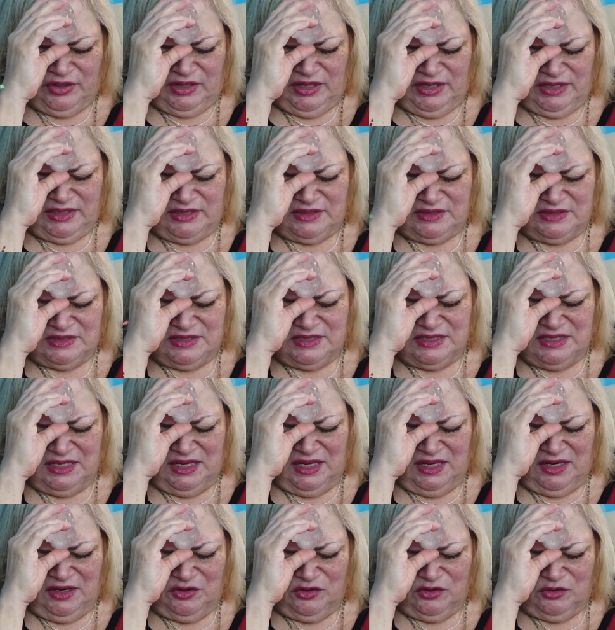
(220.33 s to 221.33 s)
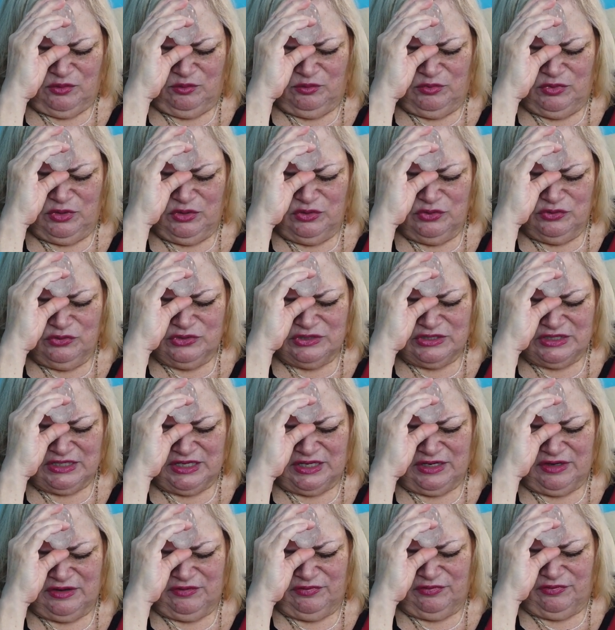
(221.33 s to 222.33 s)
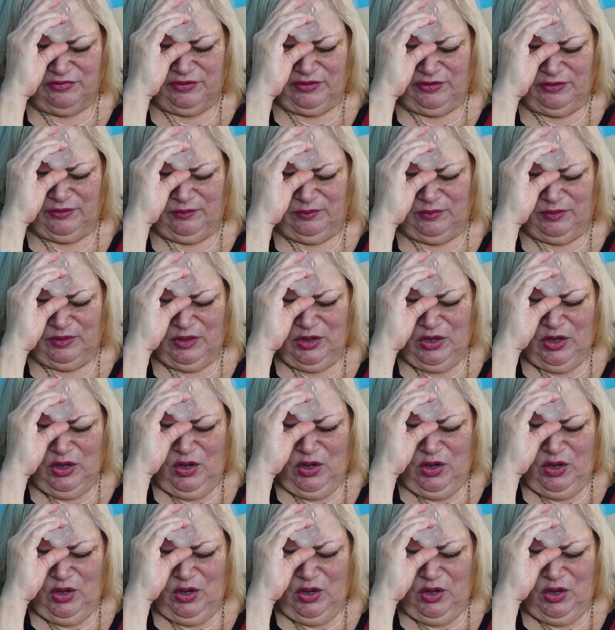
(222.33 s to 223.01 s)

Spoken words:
I can hear music from,